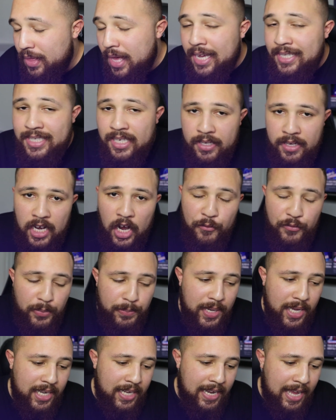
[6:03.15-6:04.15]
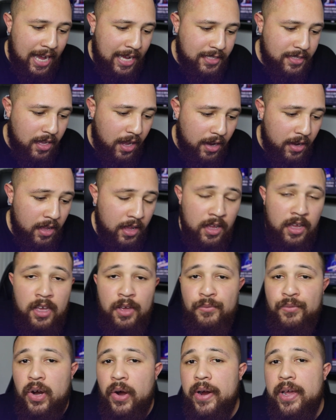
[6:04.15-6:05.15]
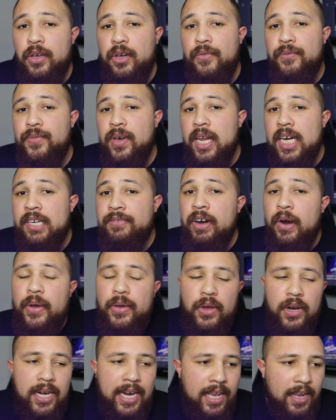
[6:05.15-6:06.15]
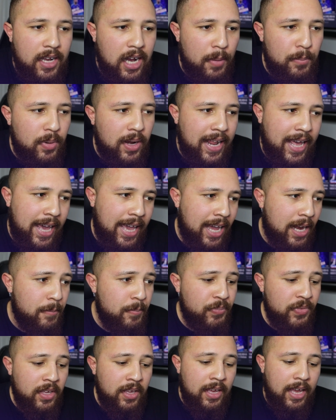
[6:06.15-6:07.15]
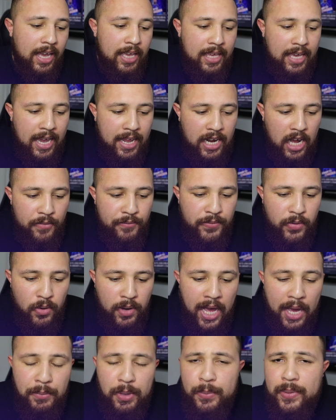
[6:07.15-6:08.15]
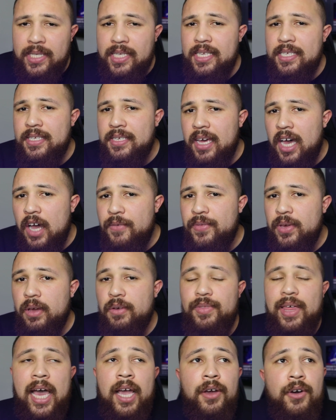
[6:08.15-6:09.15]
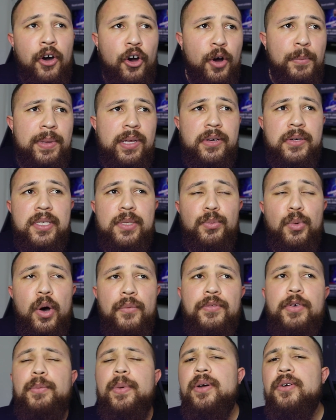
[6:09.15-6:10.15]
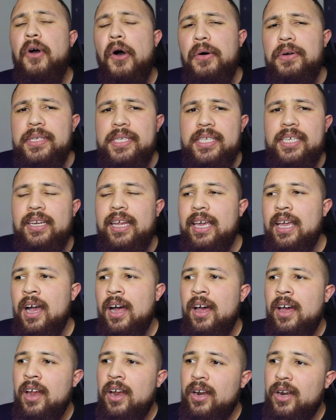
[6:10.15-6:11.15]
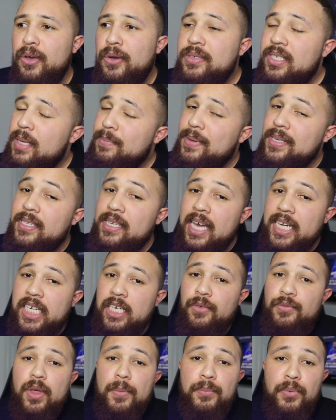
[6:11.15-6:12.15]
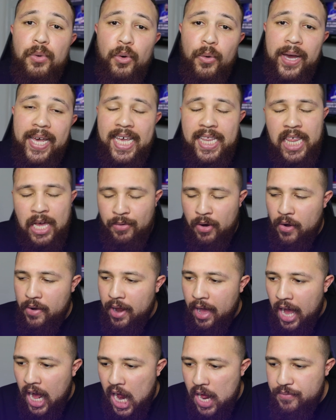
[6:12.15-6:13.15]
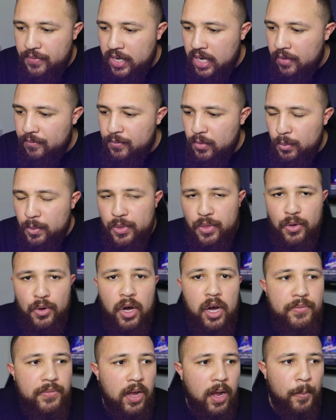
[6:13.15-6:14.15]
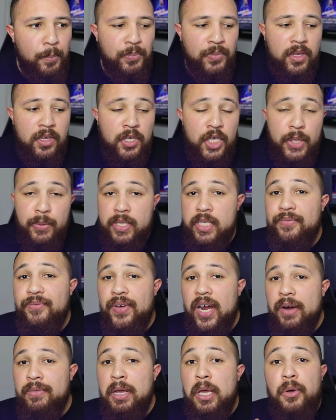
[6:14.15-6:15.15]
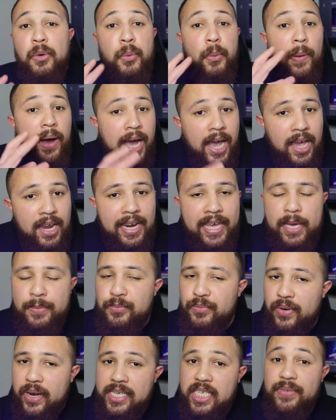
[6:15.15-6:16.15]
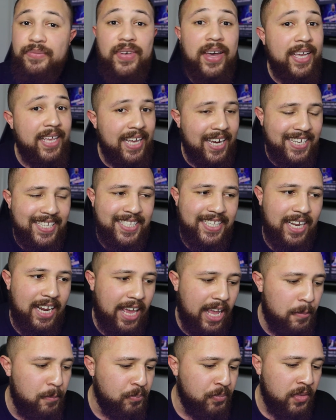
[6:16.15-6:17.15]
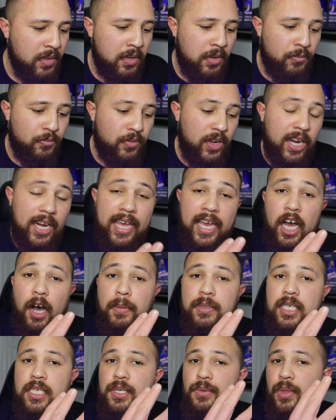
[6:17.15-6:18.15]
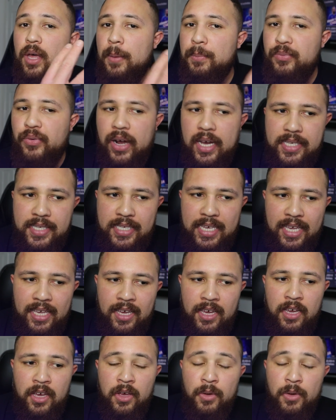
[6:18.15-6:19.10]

That did come from Eden Hazard. Very good finish, very good link-up play. And again, I feel like we were deserving of that goal because Watford were constantly losing possession of the ball in their own half. And I feel with Kova, he was very quietly impressive again today. Really helped us with our pressing.